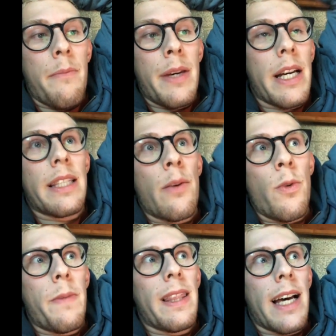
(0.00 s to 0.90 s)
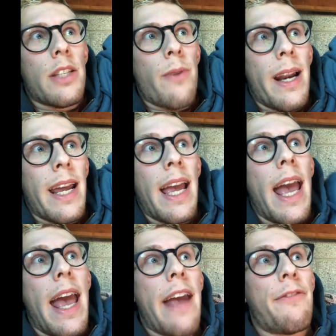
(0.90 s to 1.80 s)
Because then we'll be less threatening.
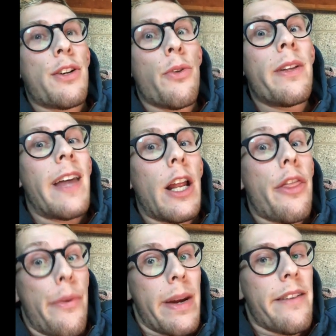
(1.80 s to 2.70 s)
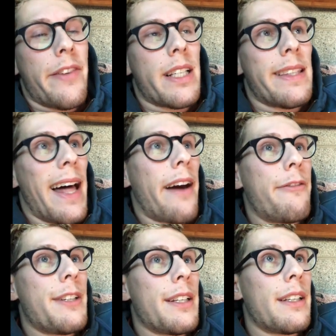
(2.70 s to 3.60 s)
If there's only like 3 of us
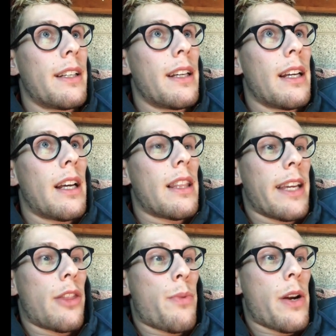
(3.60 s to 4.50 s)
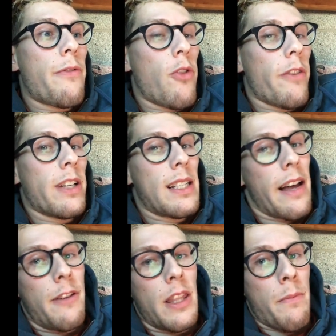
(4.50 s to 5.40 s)
left, like 3 or 4 of us
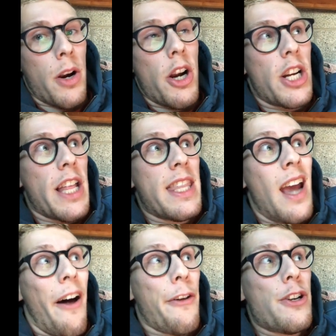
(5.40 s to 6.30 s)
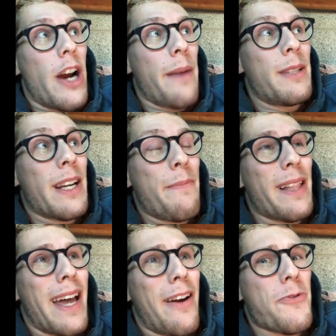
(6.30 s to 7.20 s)
left at the merge, the other tribe's gonna
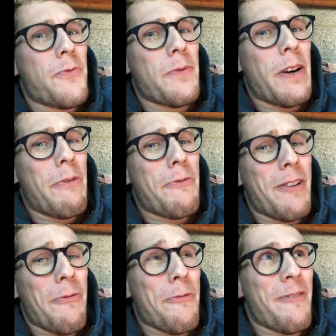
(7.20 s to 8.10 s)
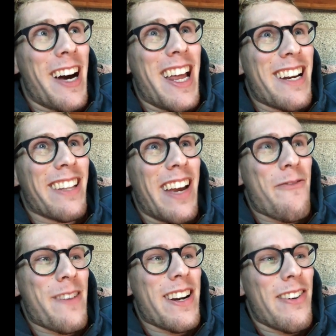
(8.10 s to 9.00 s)
be like, what? Like,
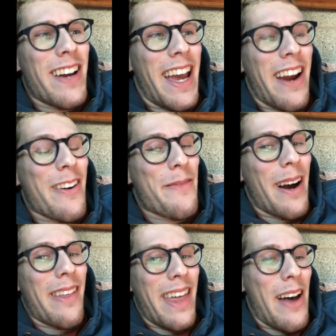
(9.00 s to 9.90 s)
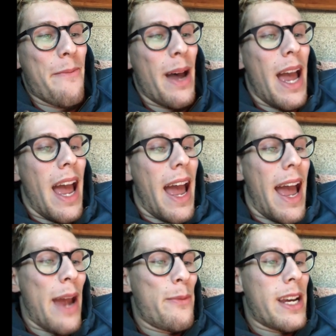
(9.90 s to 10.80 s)
we don't care about them,
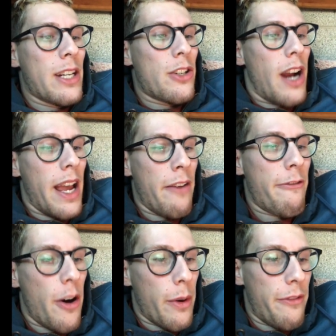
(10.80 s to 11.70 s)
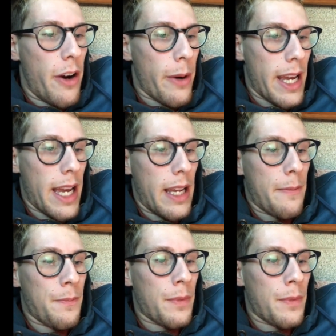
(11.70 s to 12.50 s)
and we can try and foa it.